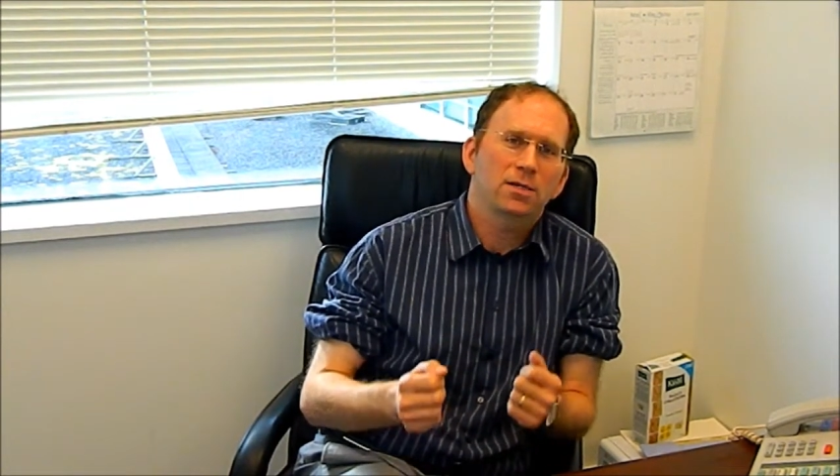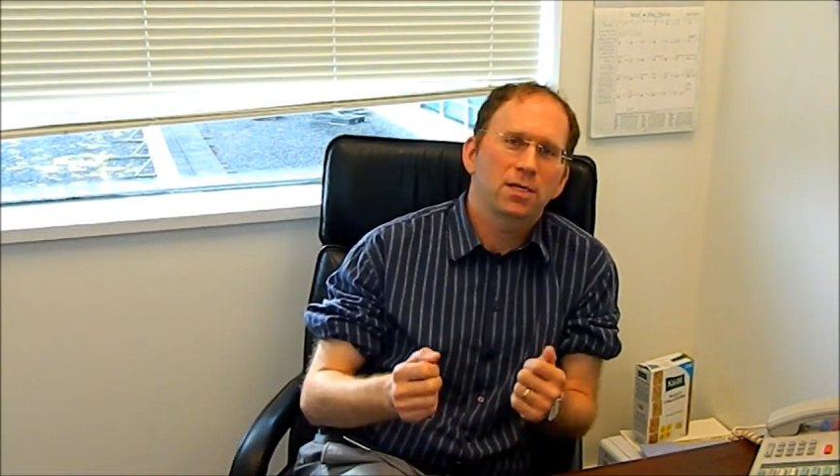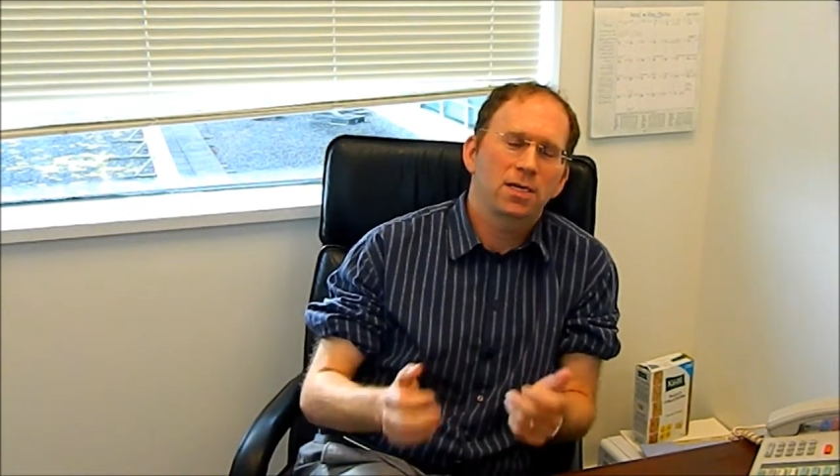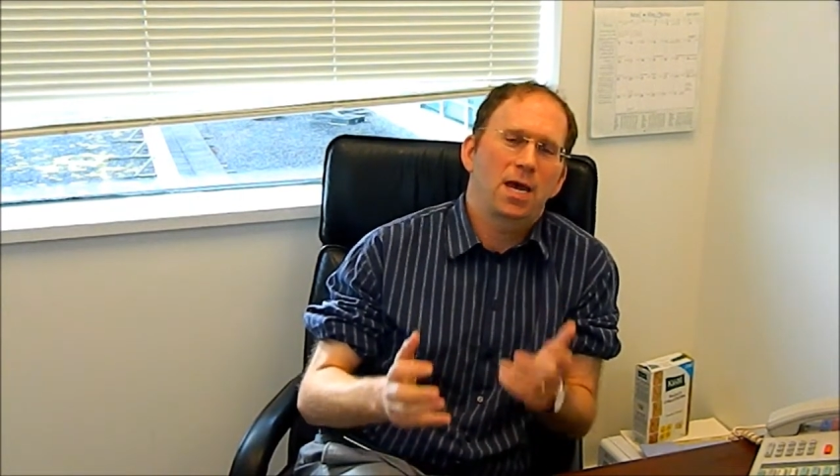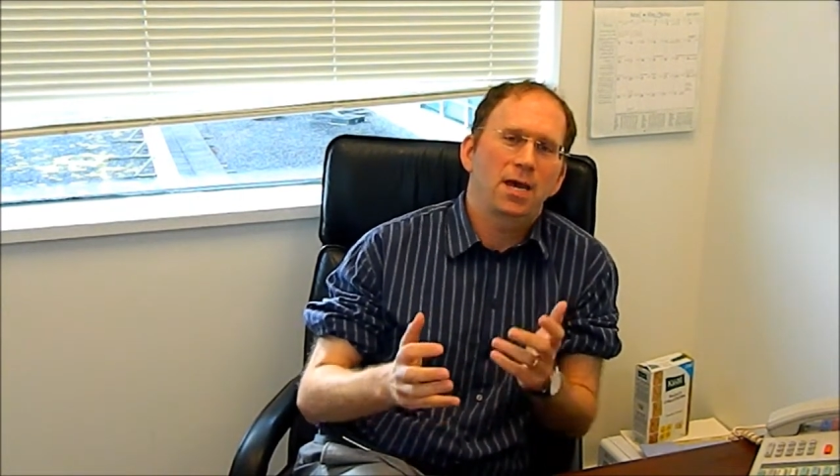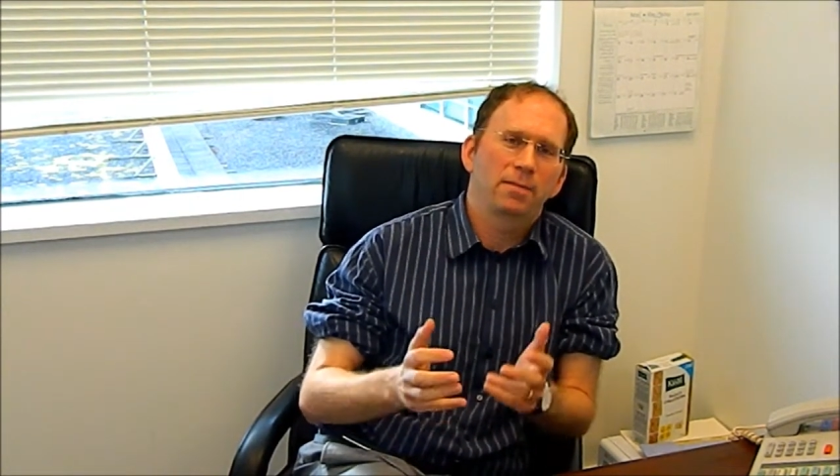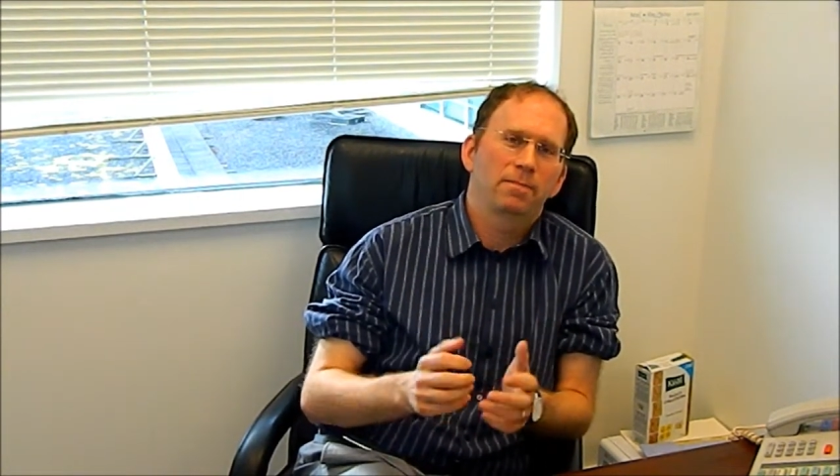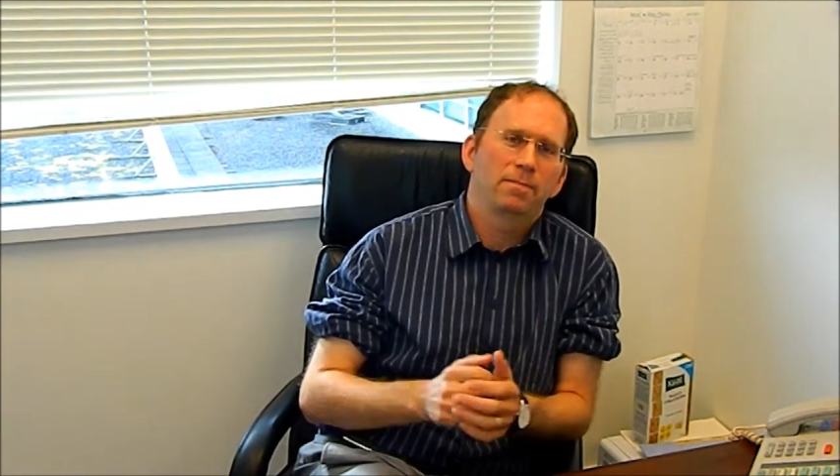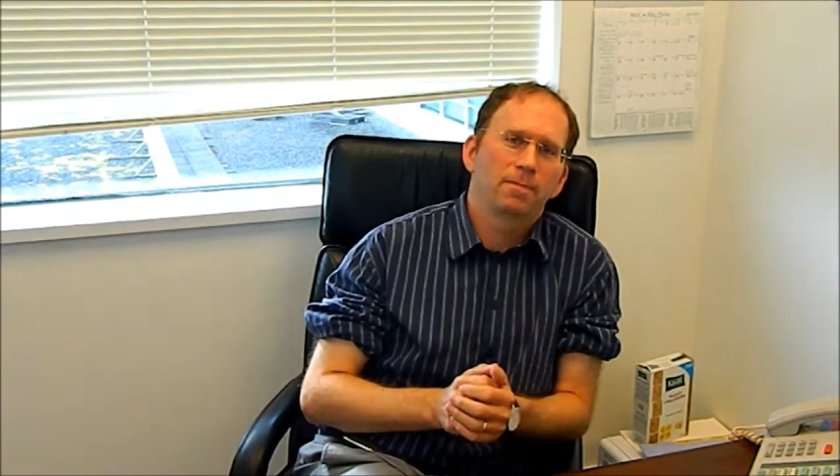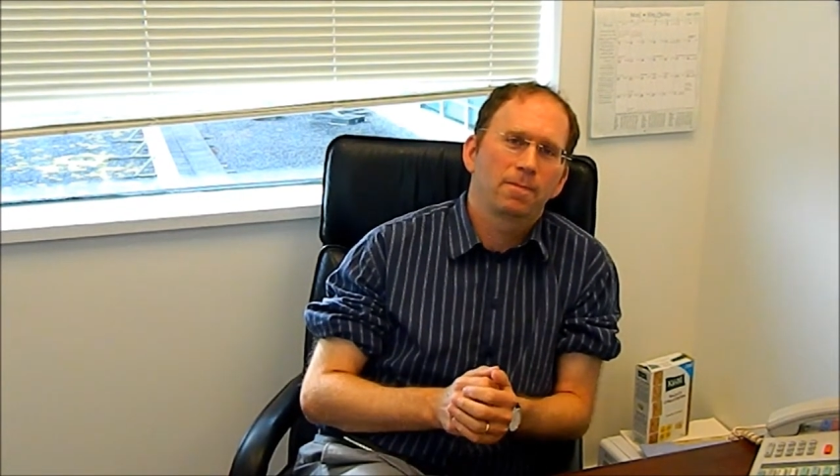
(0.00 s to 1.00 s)
today
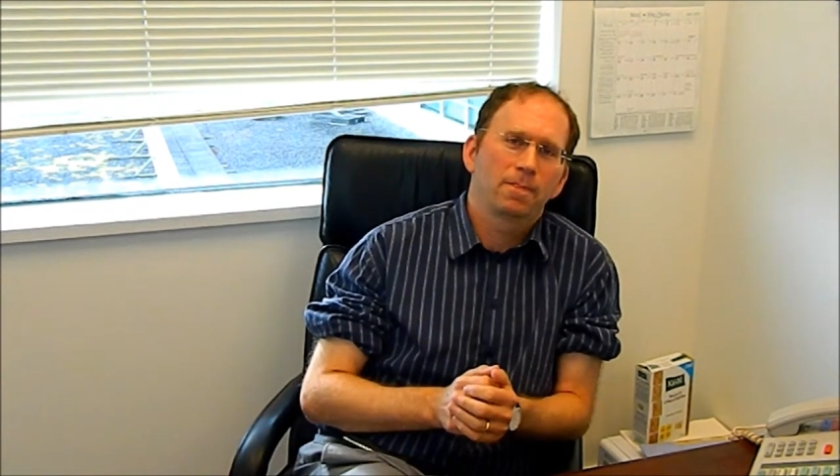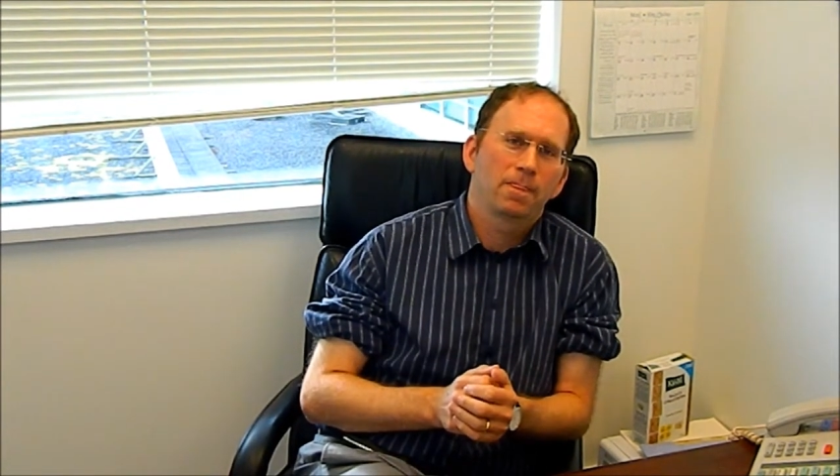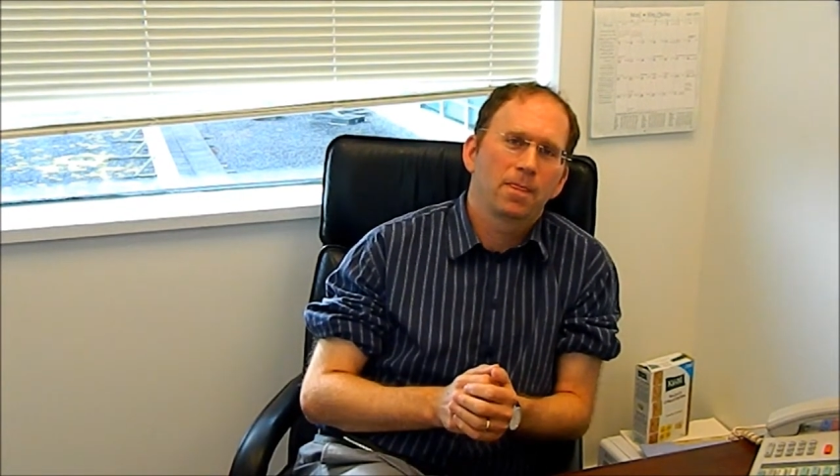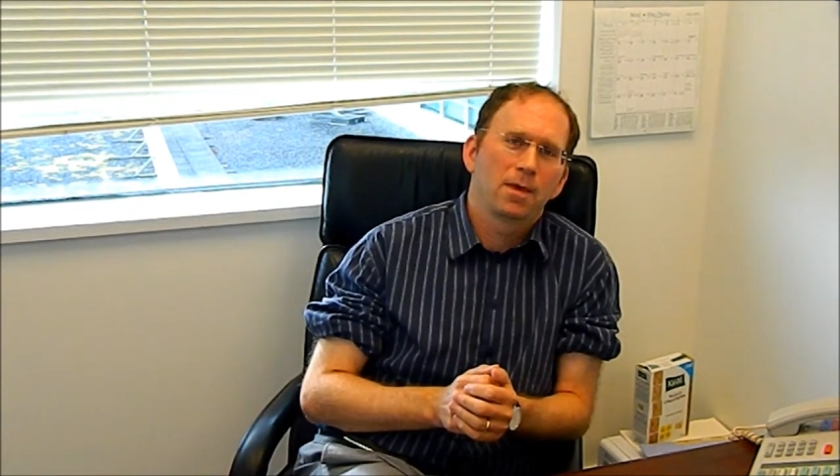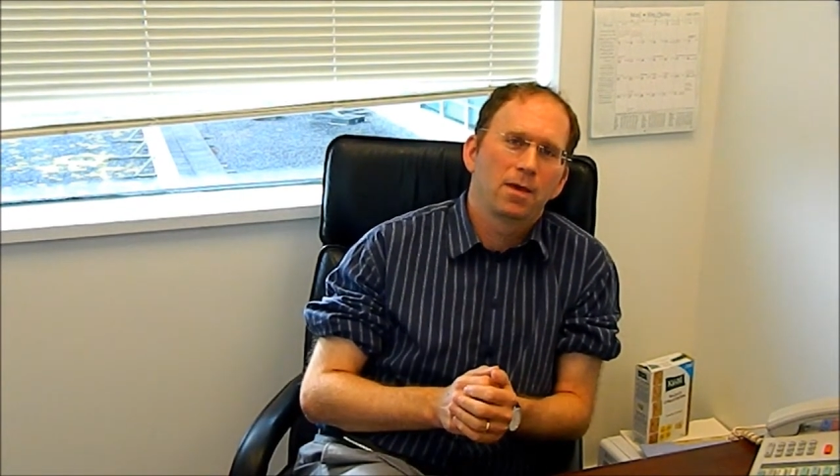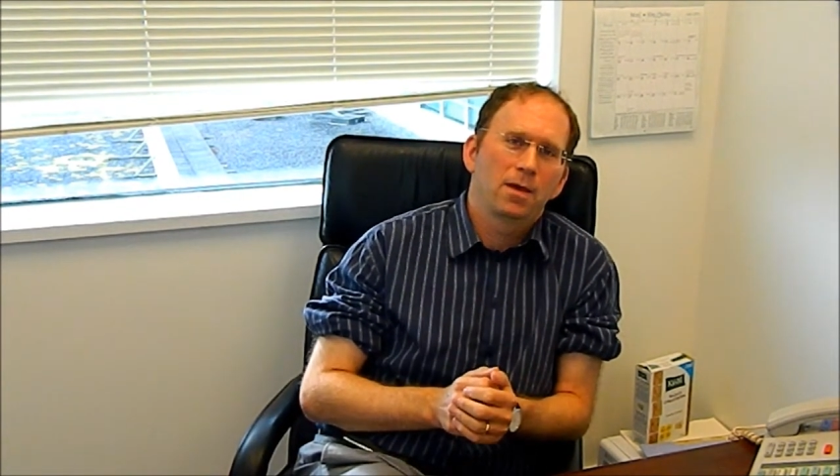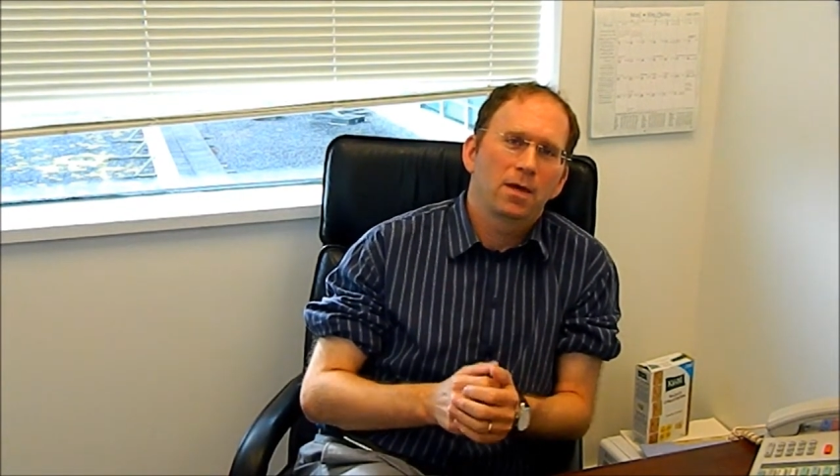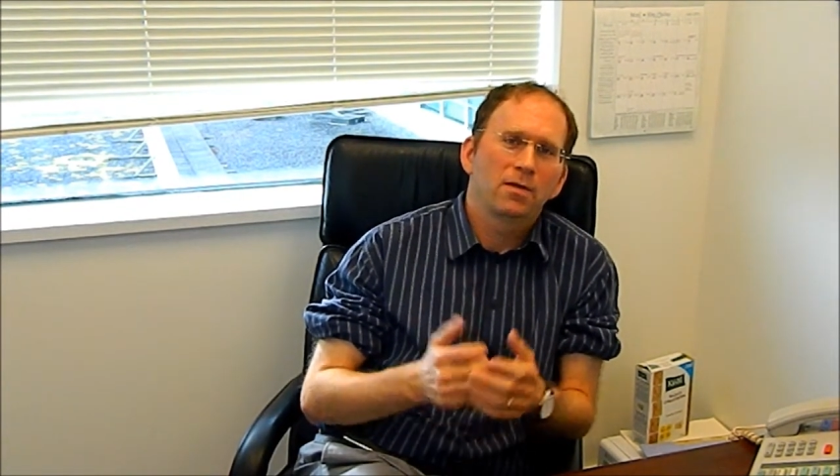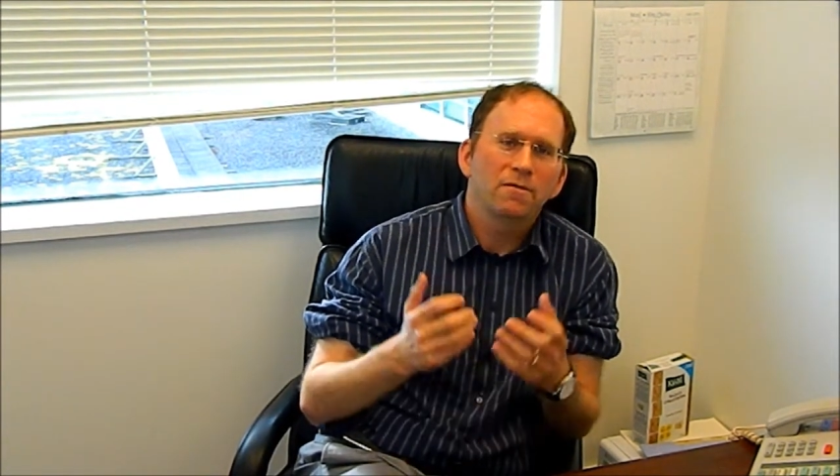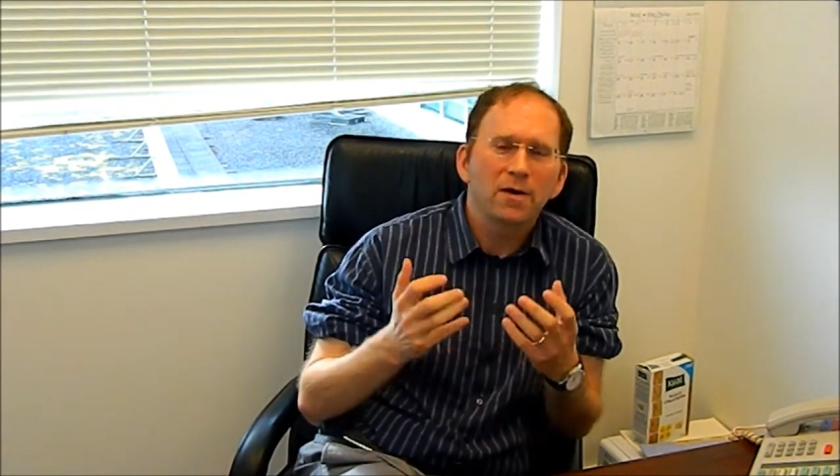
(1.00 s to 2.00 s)

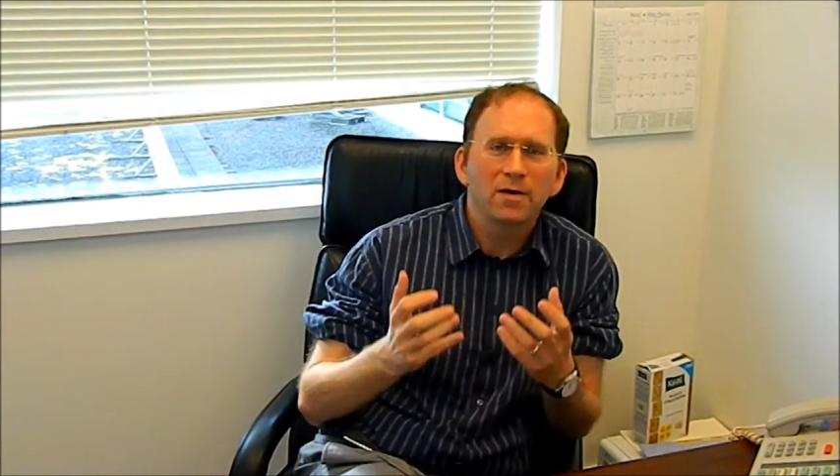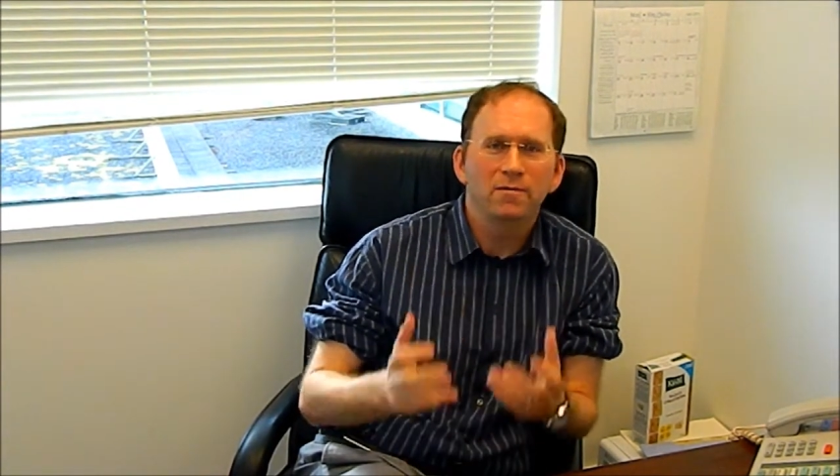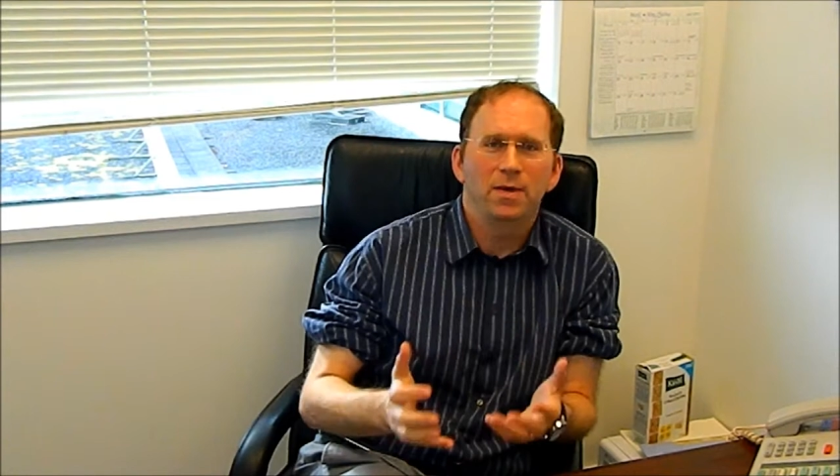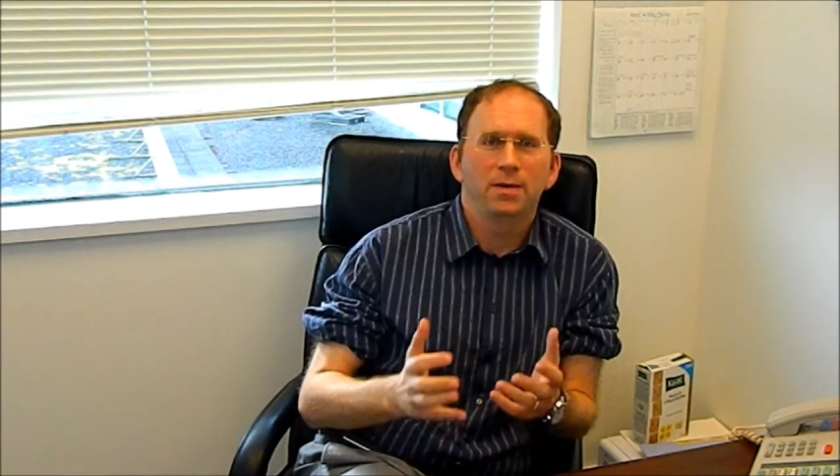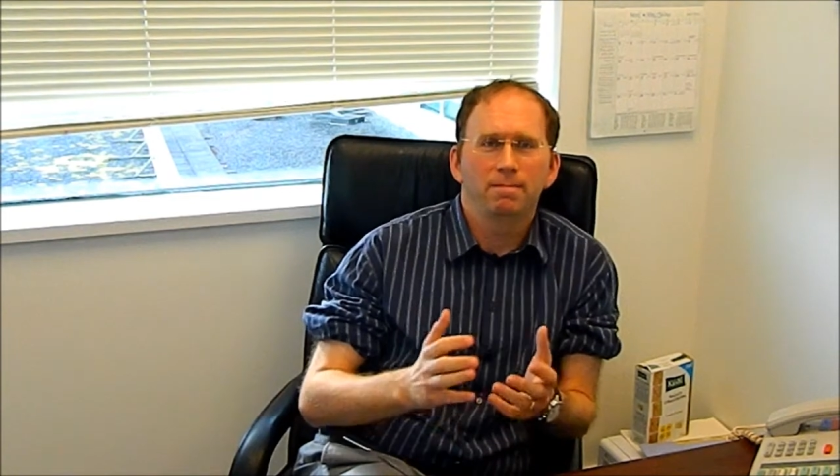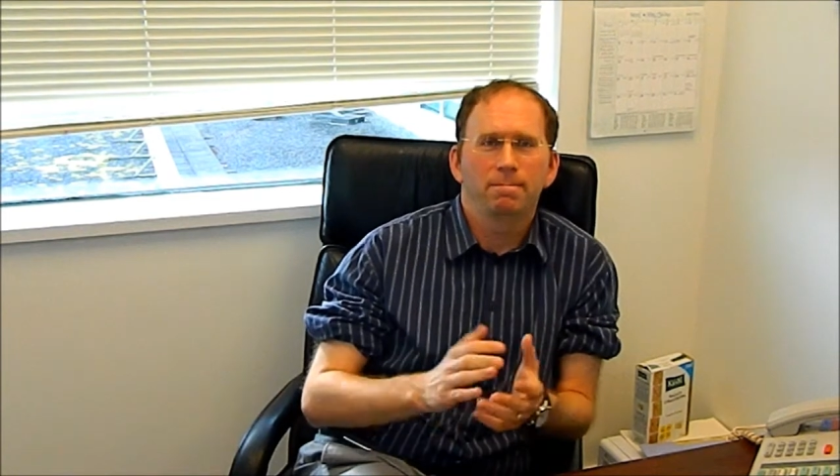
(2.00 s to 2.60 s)
in front of me.